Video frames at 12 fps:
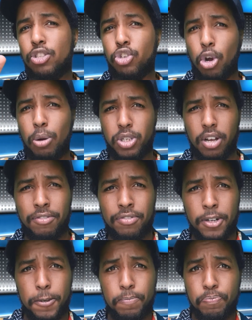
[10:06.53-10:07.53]
terms of,
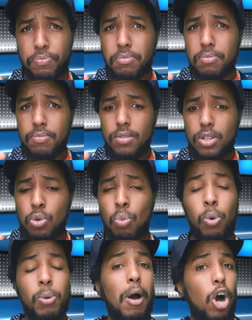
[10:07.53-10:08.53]
but
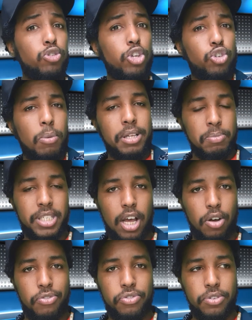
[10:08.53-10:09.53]
what about Andre Drummond
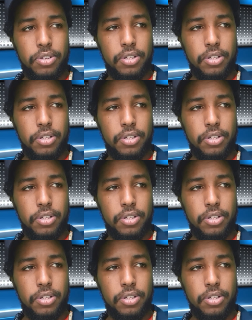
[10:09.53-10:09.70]
himself?